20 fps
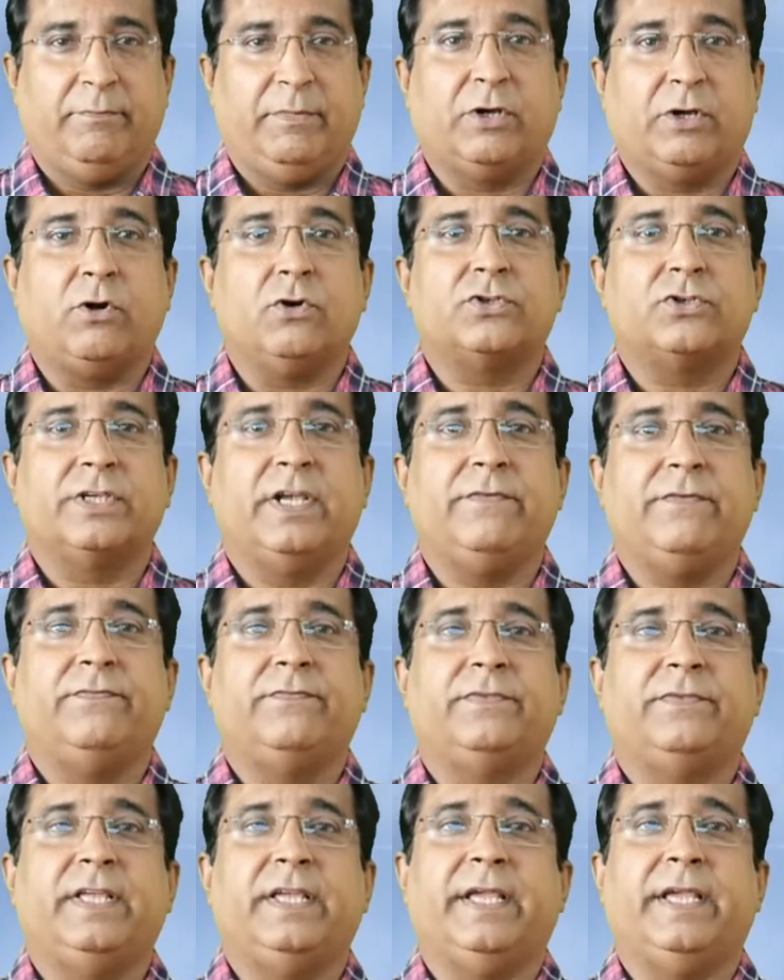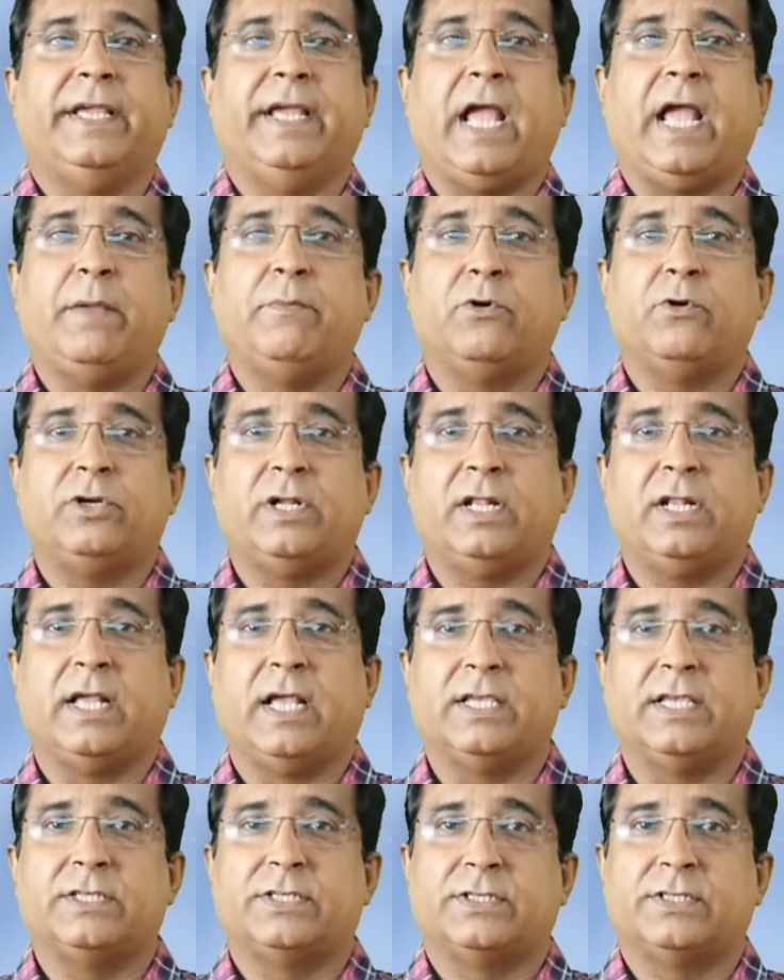Because if the AI model
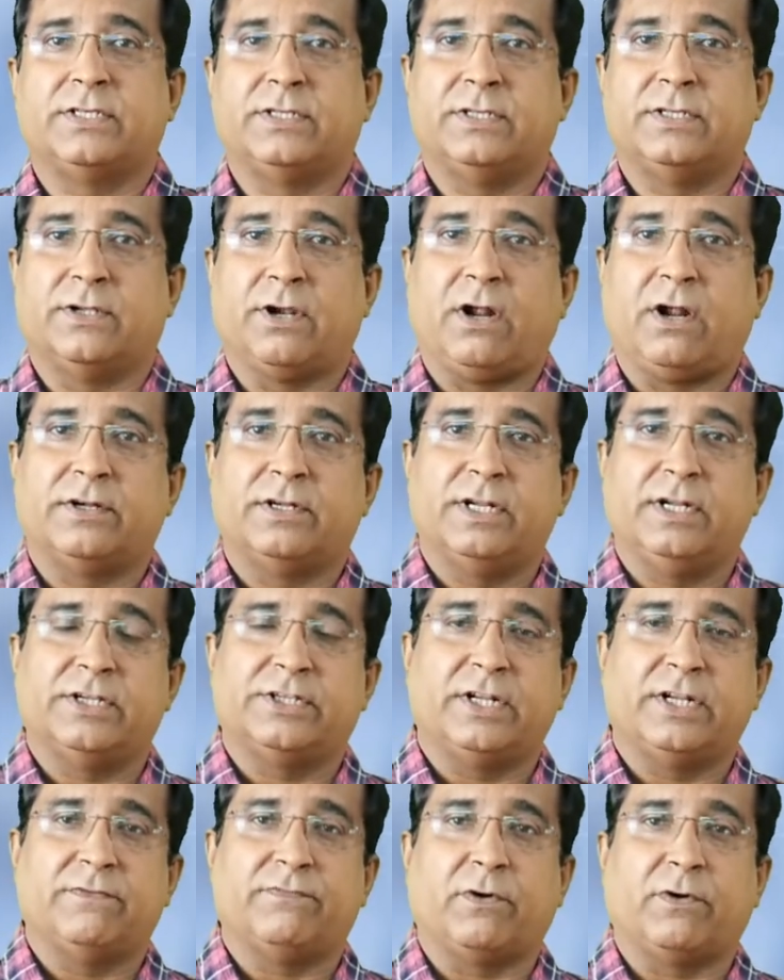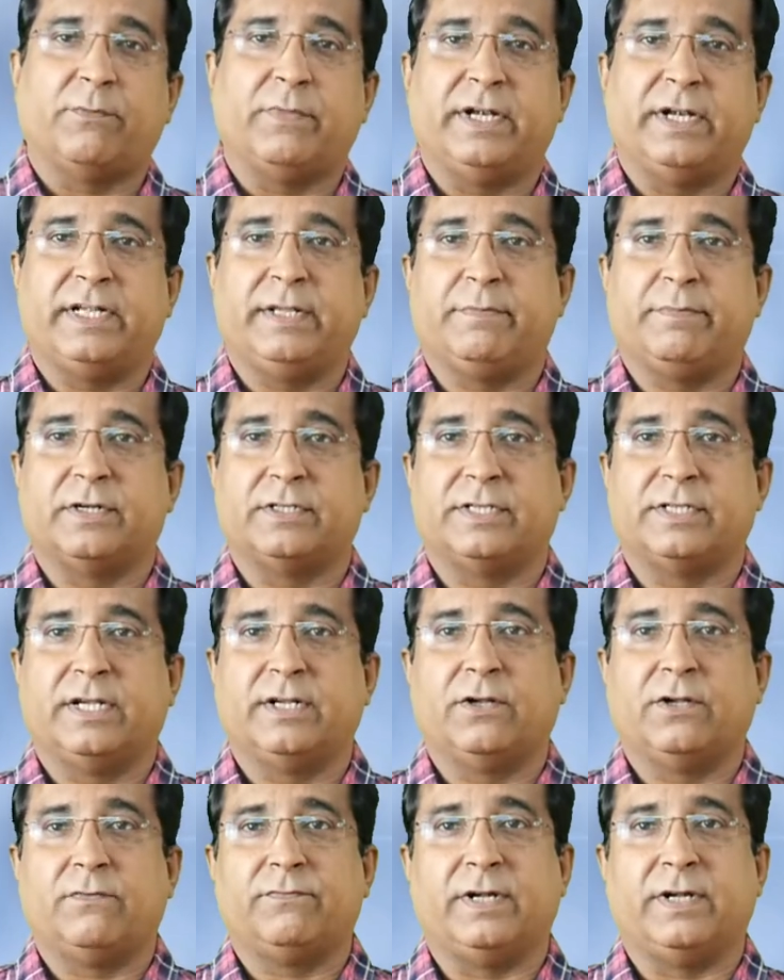has drawn relation from
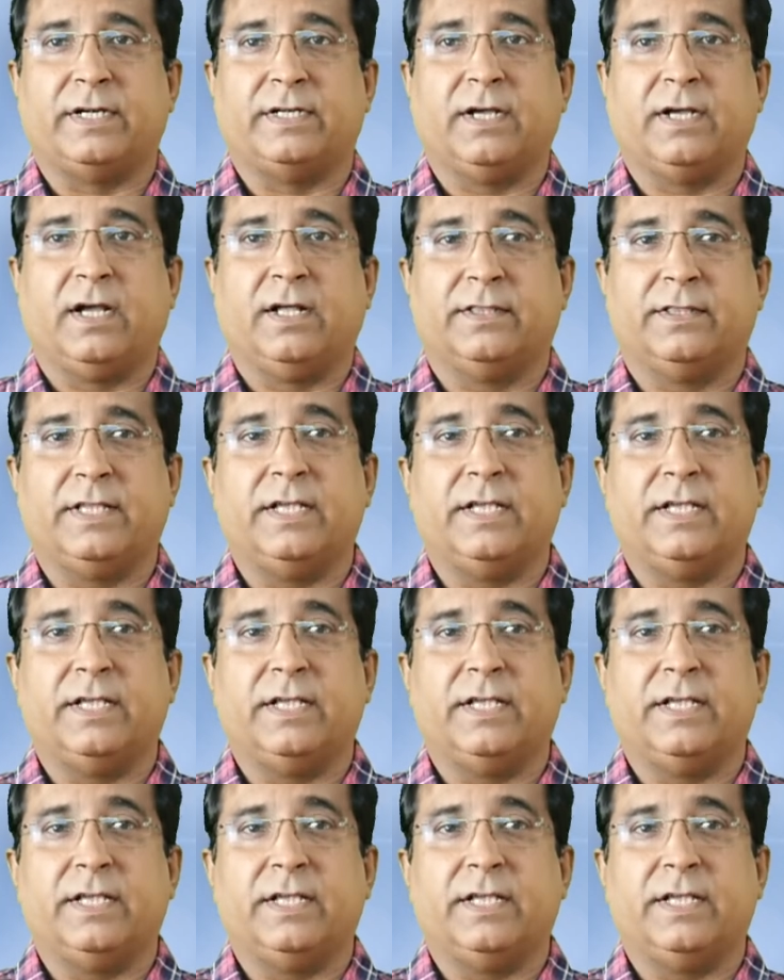80% of data,